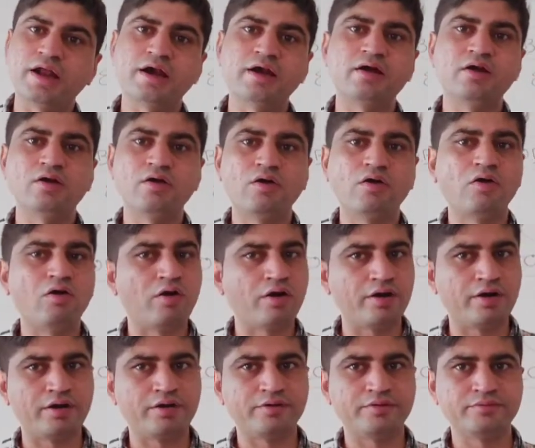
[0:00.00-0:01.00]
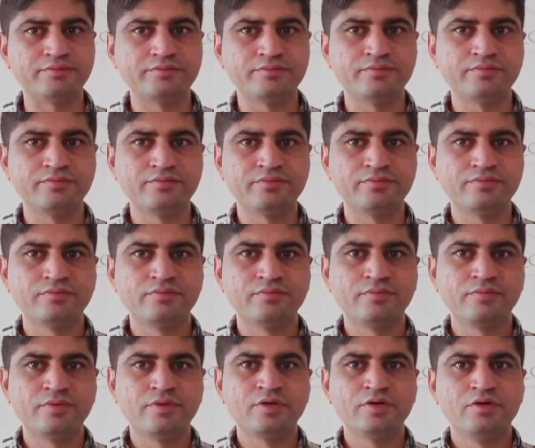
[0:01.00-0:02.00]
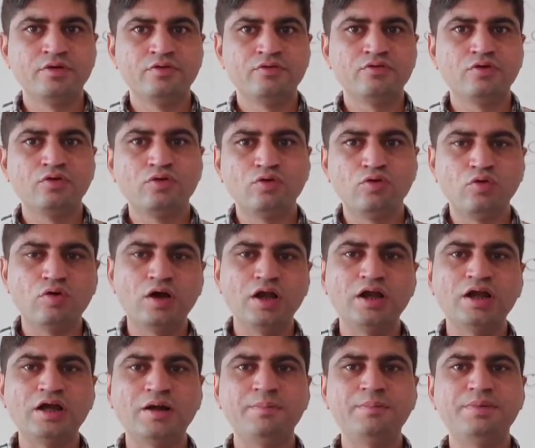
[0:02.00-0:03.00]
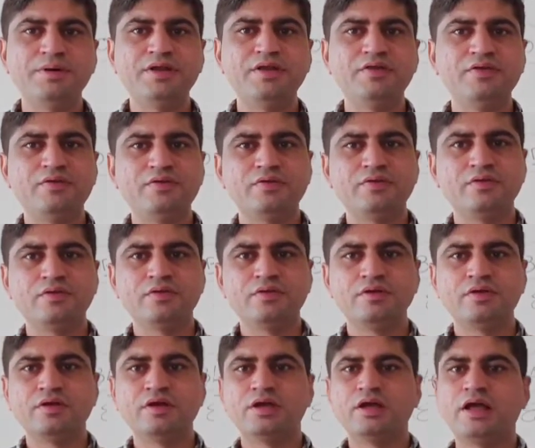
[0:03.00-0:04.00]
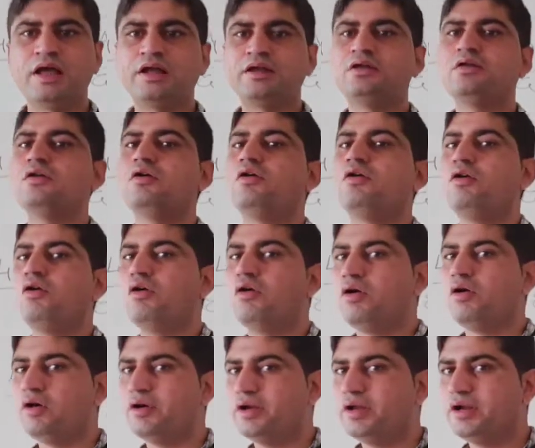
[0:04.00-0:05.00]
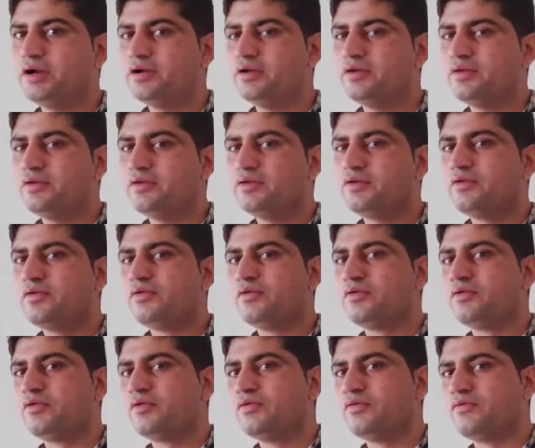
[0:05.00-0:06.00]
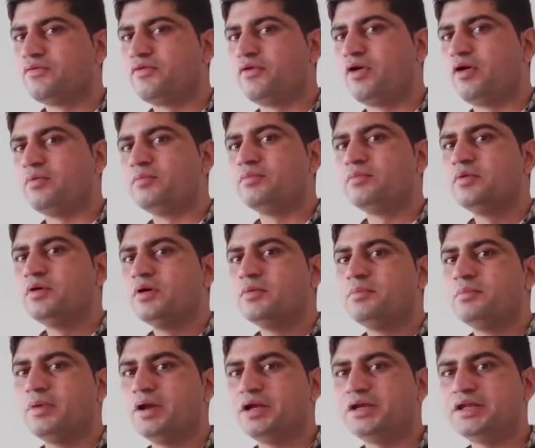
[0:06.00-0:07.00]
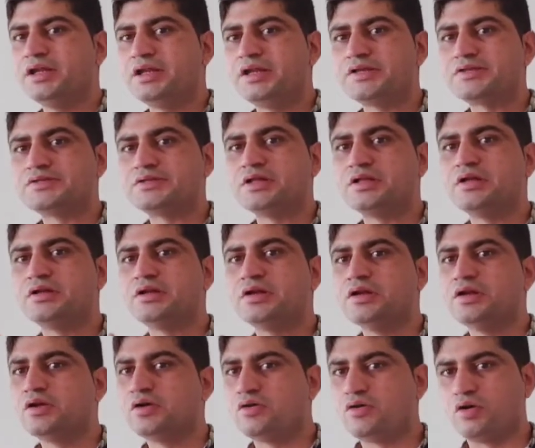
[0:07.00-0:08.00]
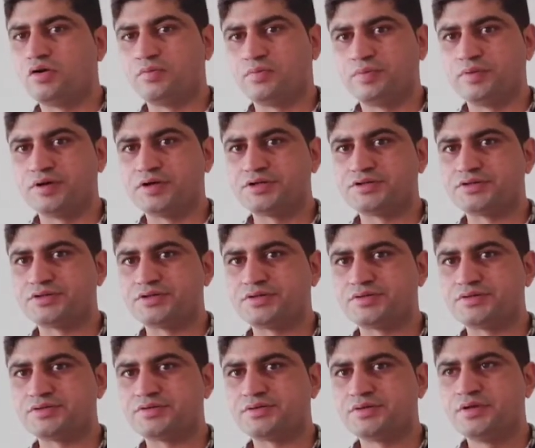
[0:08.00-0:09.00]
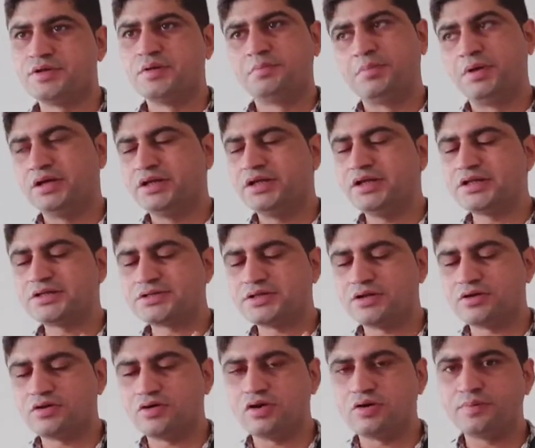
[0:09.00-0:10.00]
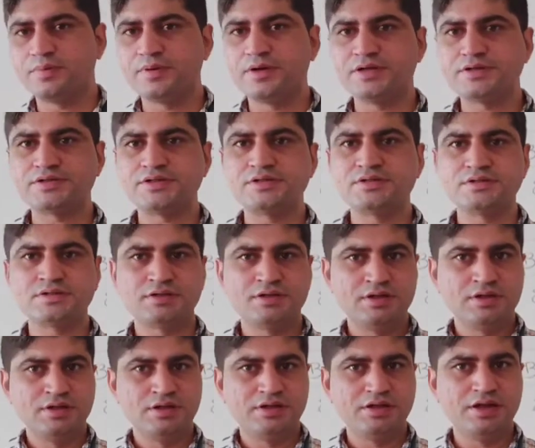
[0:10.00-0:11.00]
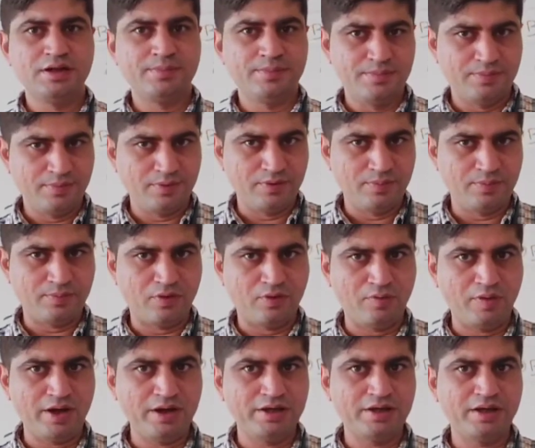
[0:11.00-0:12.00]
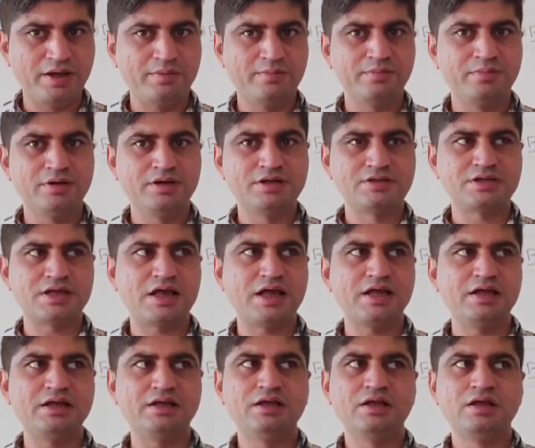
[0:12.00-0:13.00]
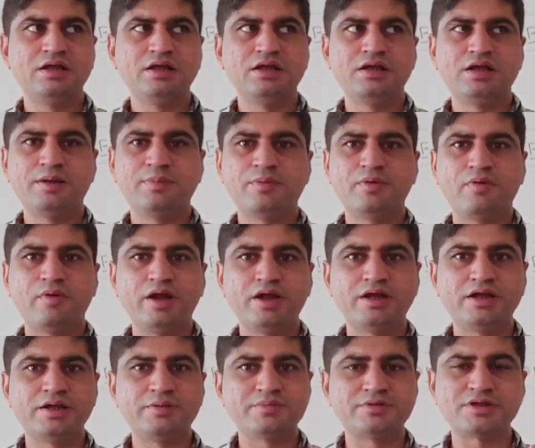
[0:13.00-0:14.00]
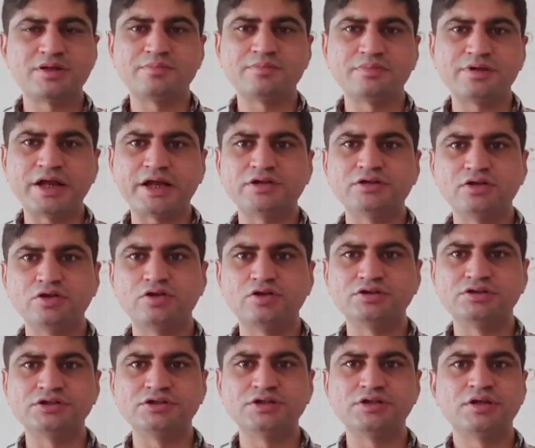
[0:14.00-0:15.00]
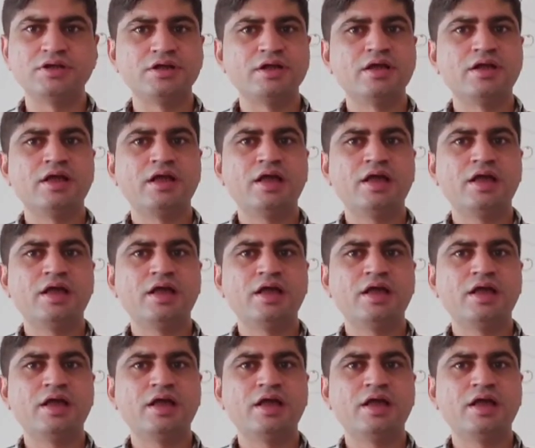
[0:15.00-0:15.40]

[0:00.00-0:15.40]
their order. So local companies get order from multinational corporations. Multinational corporations, they provide them design, they provide them some technology,